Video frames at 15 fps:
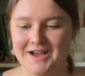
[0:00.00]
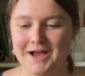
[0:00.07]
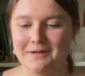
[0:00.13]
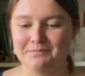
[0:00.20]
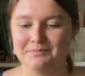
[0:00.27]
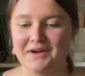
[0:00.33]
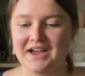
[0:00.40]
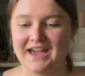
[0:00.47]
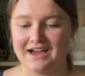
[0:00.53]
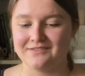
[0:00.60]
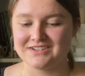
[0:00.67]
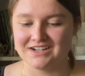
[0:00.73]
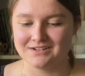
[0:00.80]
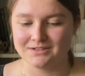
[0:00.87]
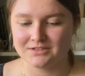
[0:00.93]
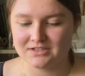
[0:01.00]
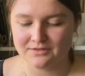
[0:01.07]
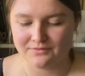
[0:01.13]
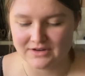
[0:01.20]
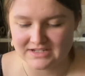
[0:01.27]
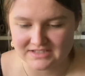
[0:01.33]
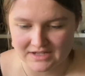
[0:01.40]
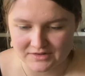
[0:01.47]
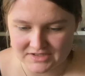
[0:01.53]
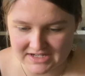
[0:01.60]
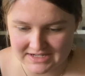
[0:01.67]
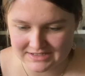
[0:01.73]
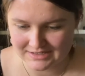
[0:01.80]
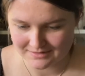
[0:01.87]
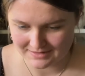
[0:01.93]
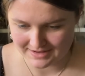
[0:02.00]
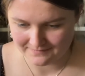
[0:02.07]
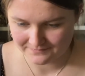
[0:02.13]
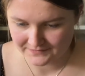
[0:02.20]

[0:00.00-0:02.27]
but I have done lots of research into it.